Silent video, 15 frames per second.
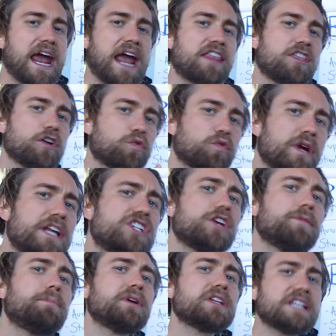and the
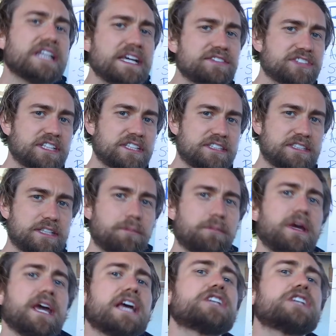rigid belief system